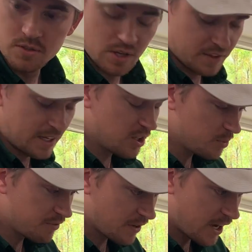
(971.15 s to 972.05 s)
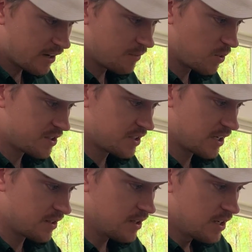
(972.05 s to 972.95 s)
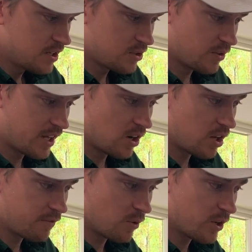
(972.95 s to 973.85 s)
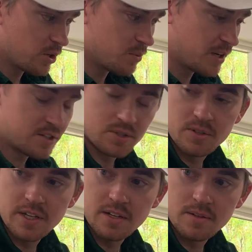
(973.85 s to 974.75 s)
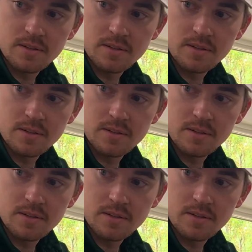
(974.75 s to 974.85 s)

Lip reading: So I think it'll be fine once they turn that on for you, and make sure that